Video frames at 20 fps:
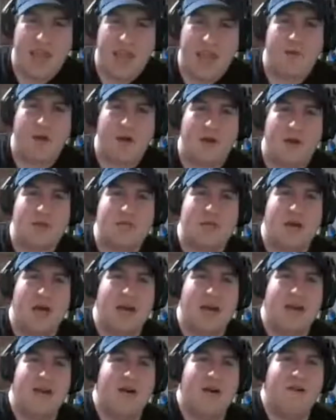And we are
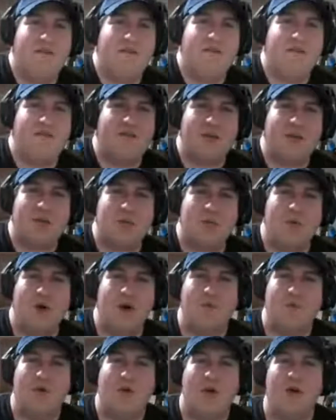signing off for this
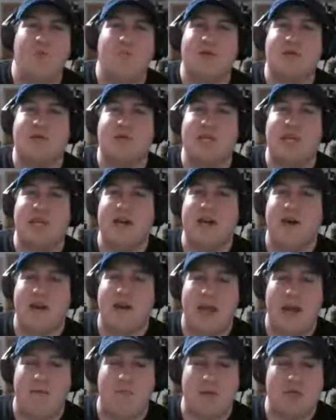one. We'll hope to see you
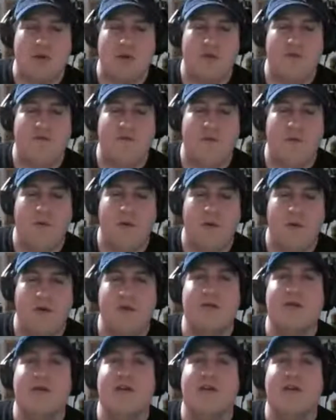on episode 4.